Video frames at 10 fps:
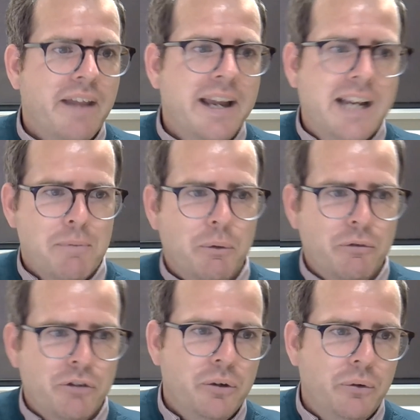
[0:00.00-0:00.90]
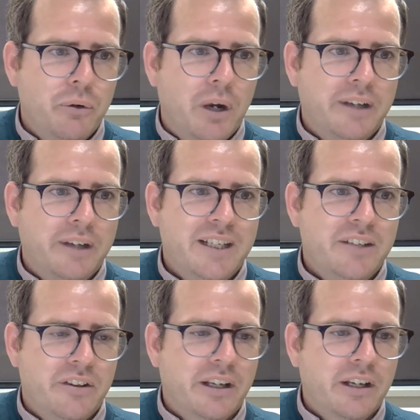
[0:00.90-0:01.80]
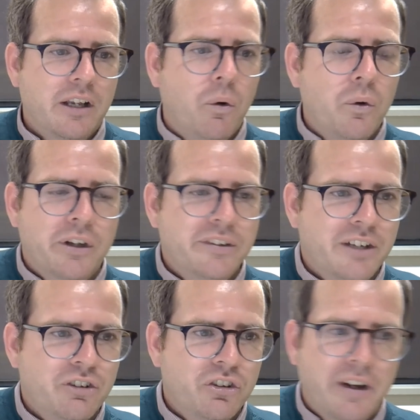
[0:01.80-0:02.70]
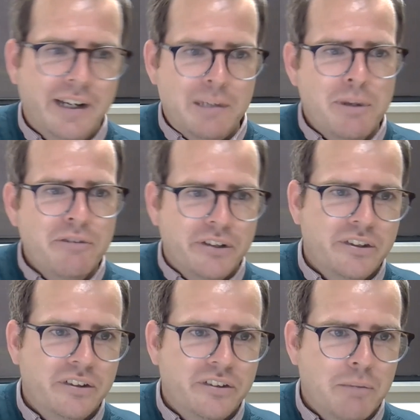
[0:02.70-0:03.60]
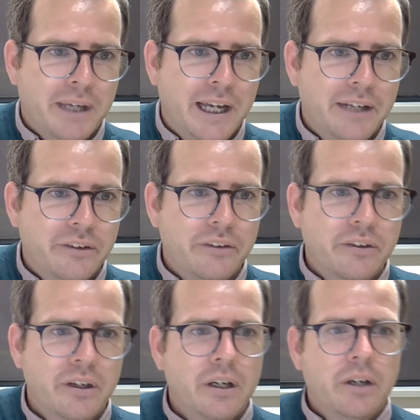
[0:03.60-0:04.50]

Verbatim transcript: They come in with new uh, ideas, and the organisation totally pivots in some cases.